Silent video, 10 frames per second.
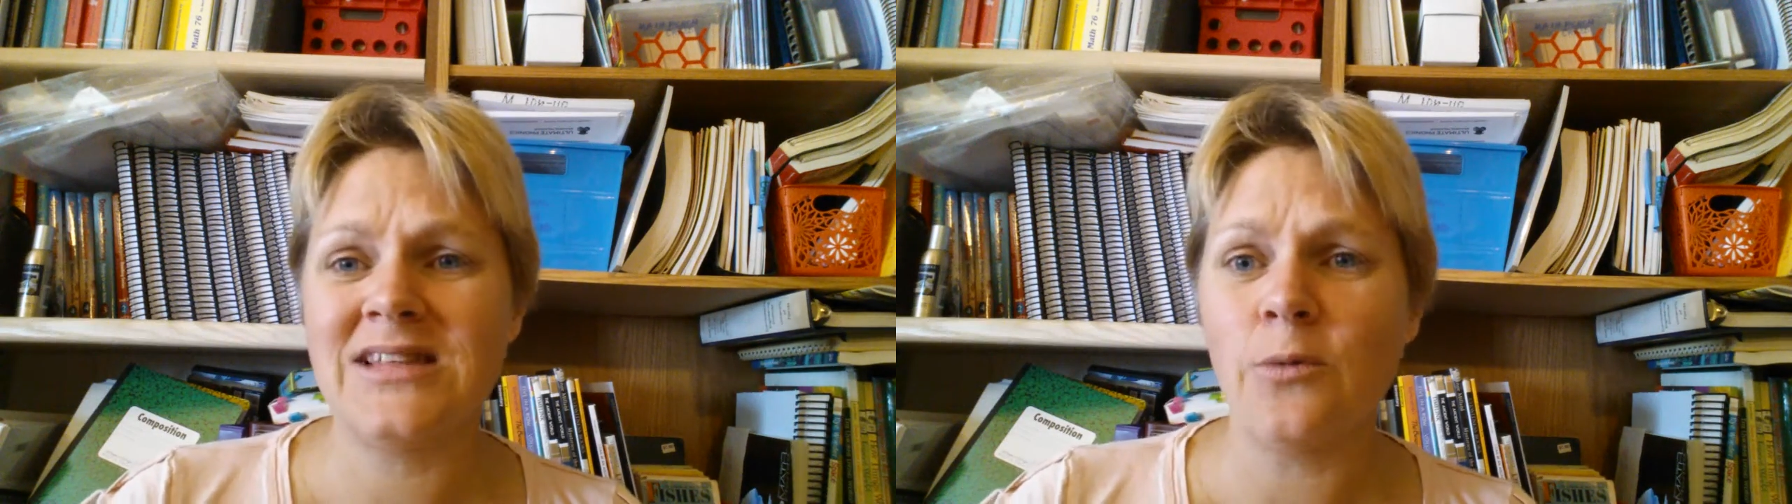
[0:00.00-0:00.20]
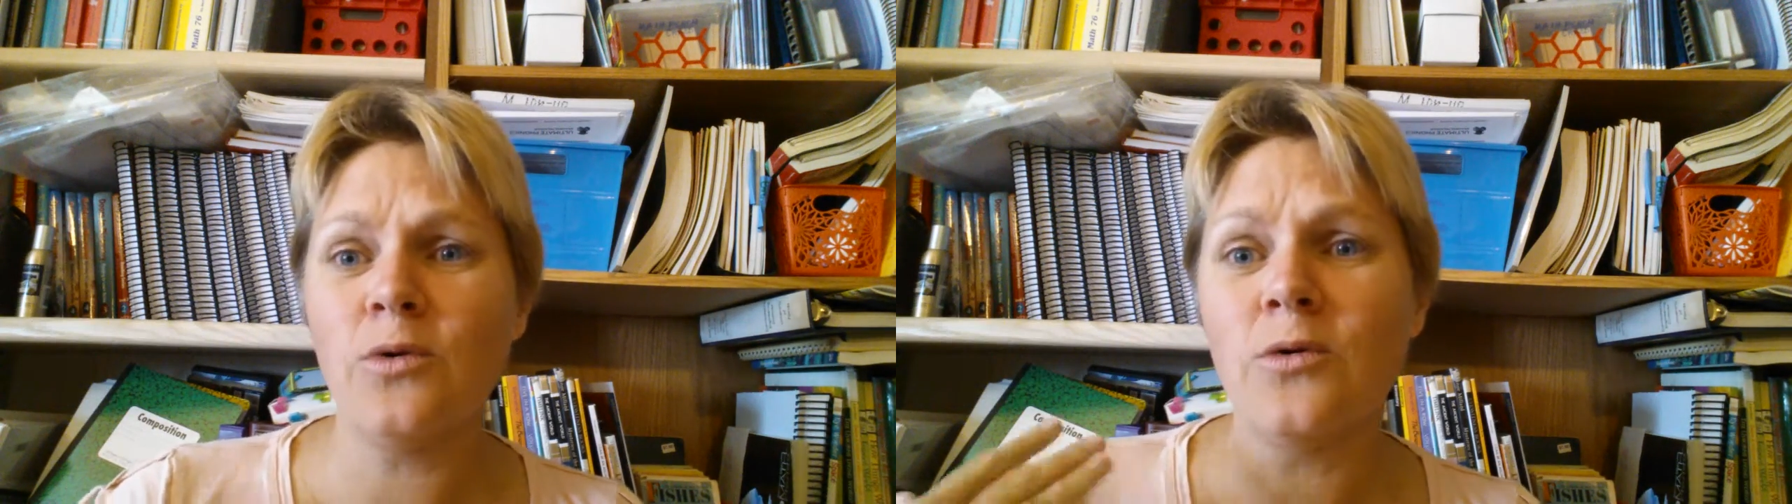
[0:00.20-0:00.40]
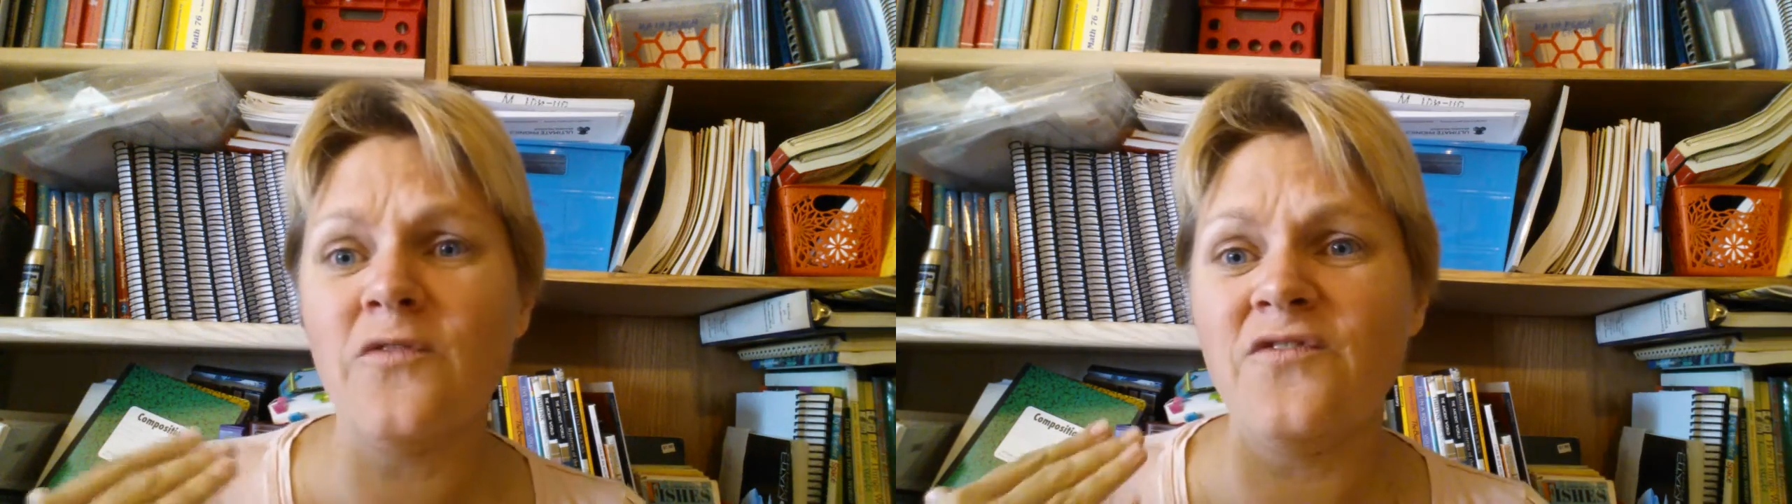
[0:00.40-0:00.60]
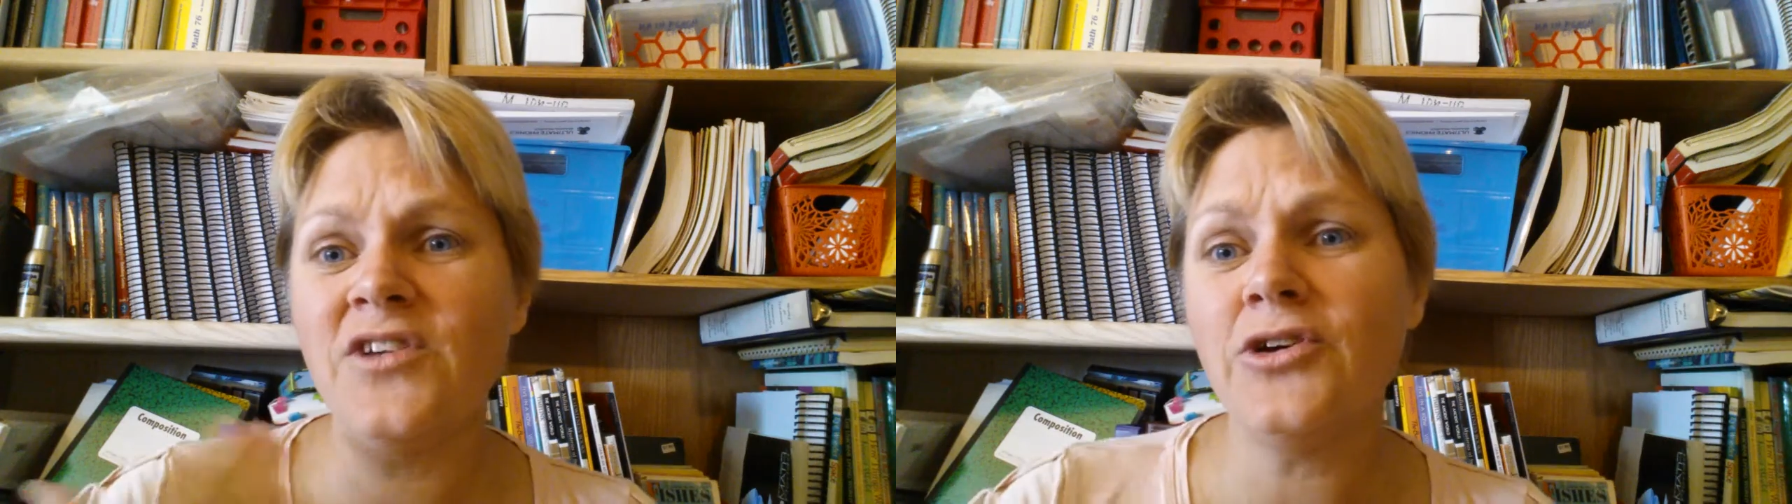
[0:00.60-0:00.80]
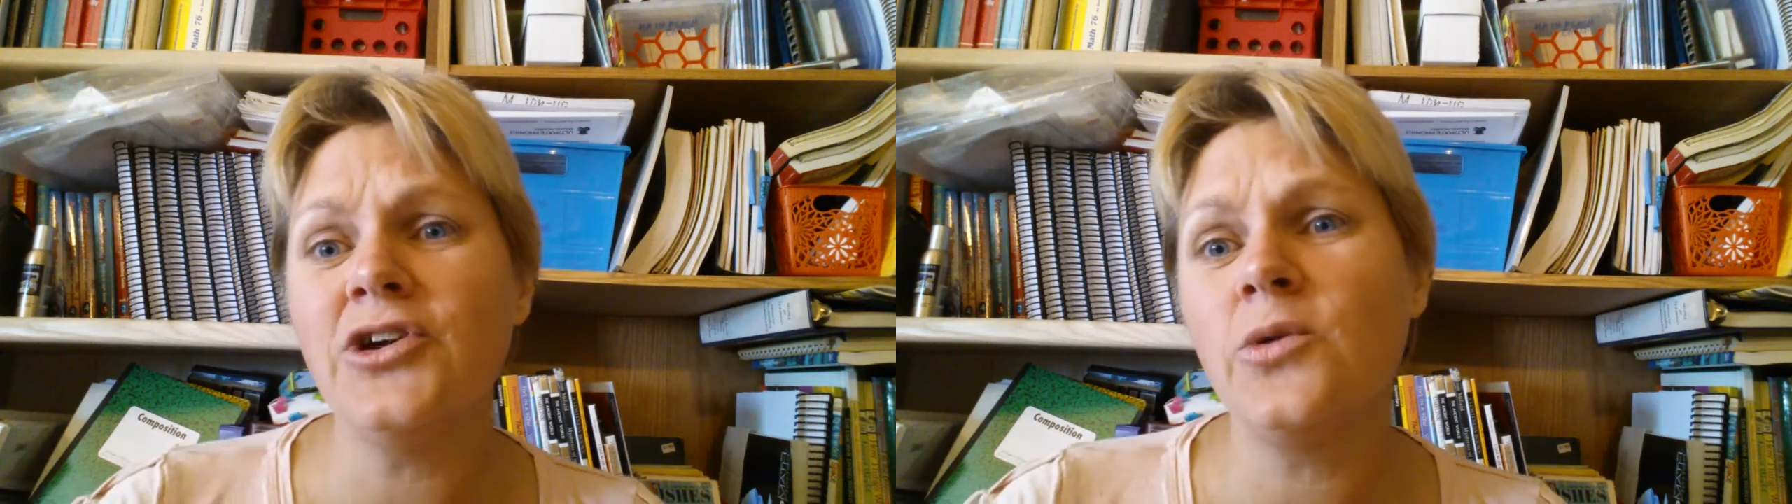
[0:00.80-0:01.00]
that will
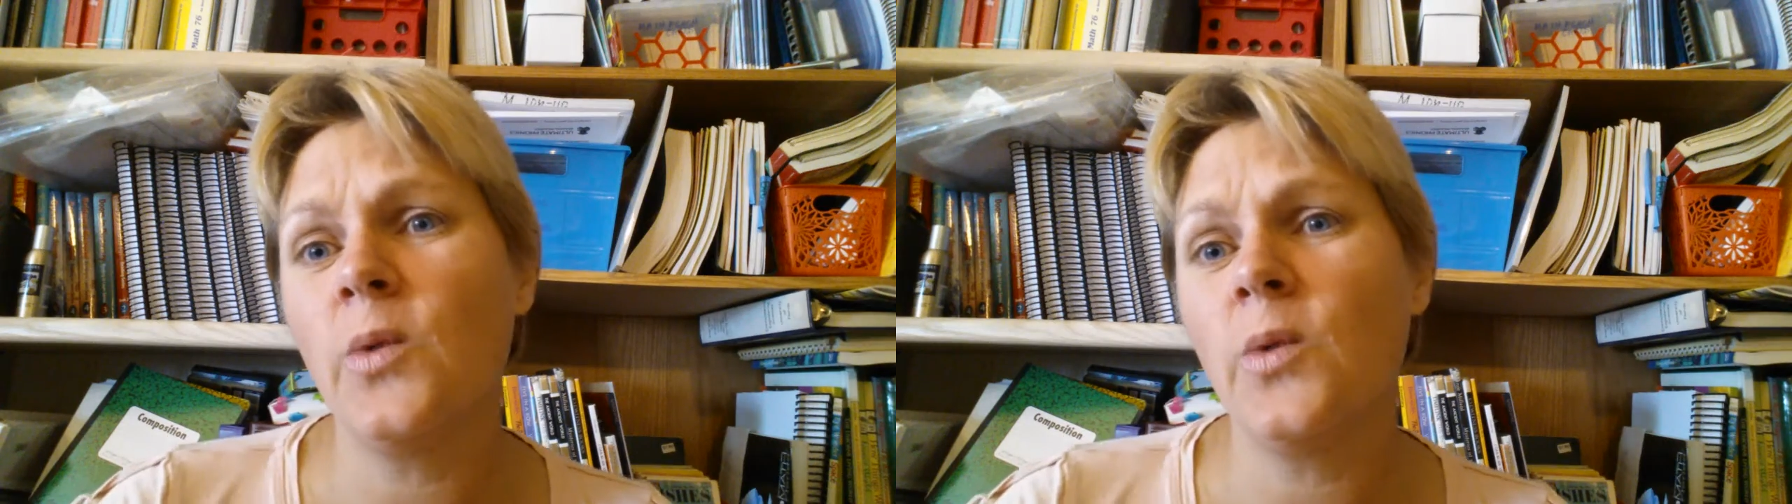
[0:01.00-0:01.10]
fill your